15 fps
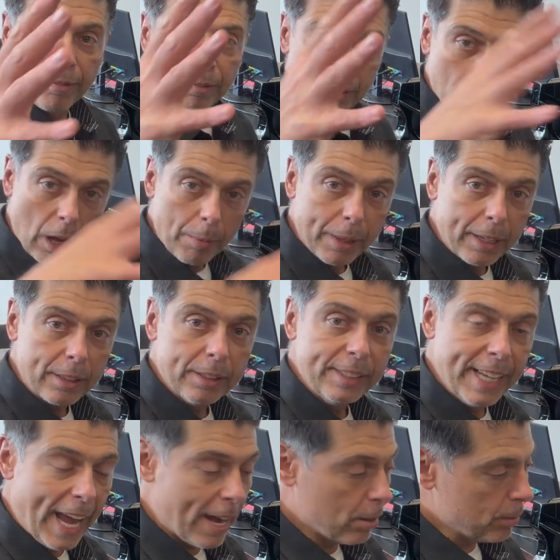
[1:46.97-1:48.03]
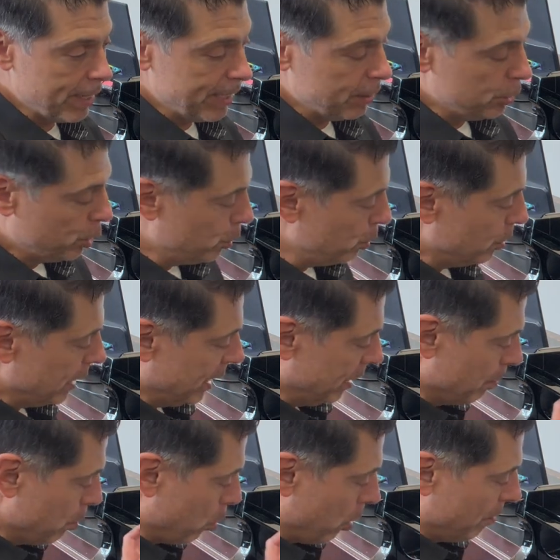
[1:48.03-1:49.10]
coming down into the
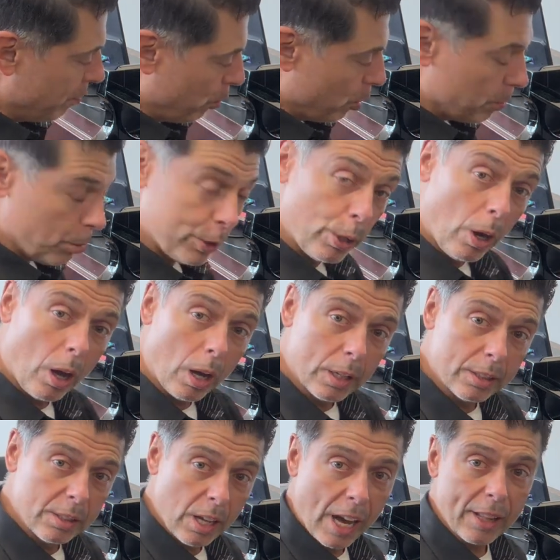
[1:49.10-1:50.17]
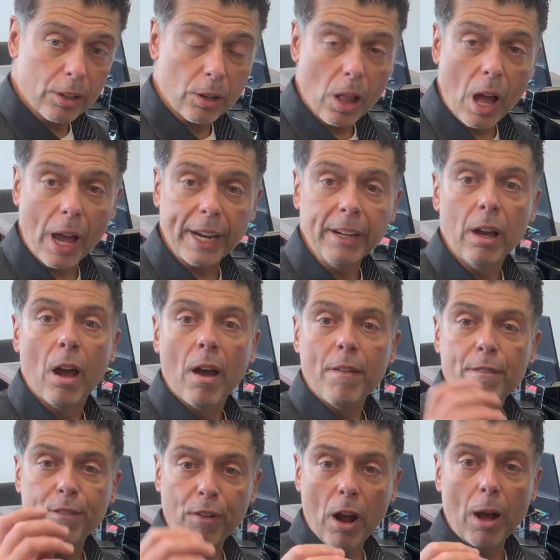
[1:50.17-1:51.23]
more affordable Johannes Seiler line
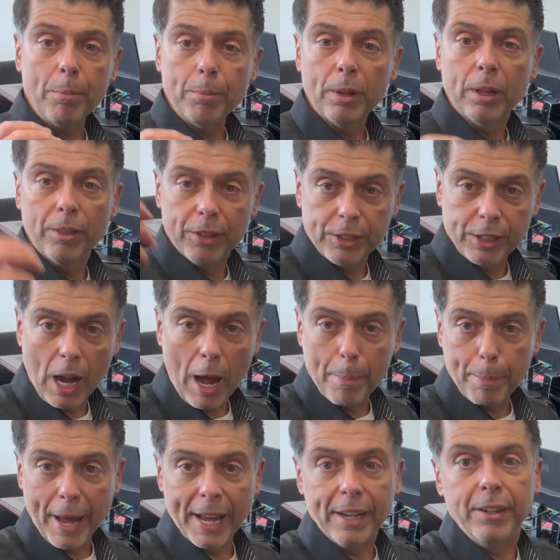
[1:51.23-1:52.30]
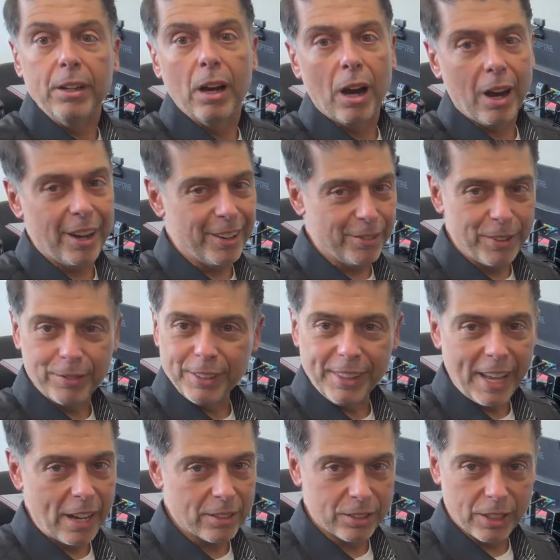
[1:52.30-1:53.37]
from the top end
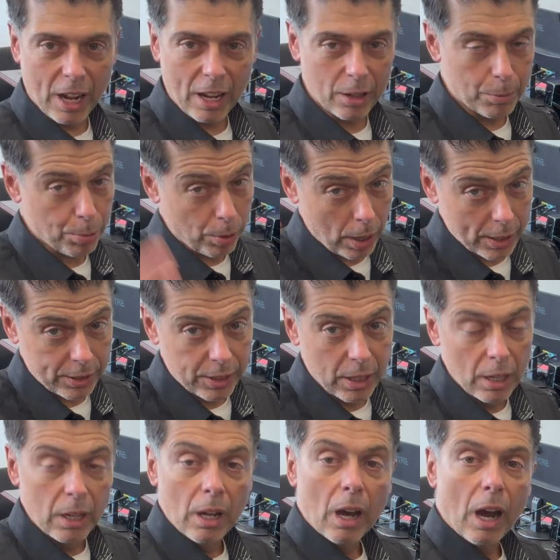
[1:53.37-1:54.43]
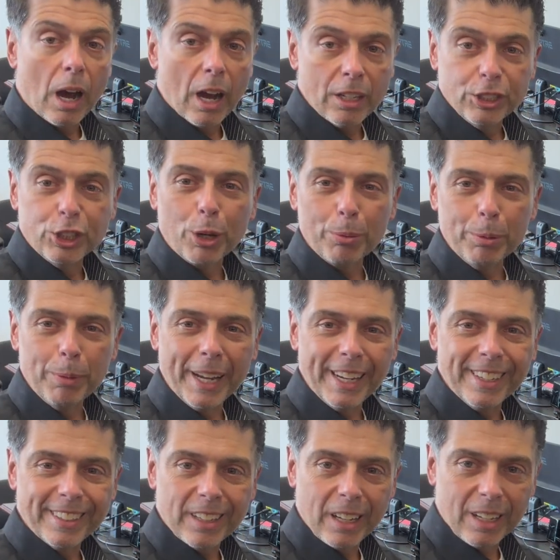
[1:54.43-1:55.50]
$150,000 plus
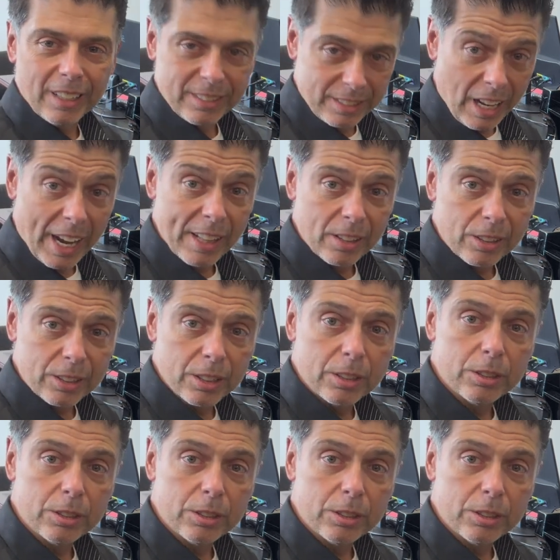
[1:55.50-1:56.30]
German-made Seilers.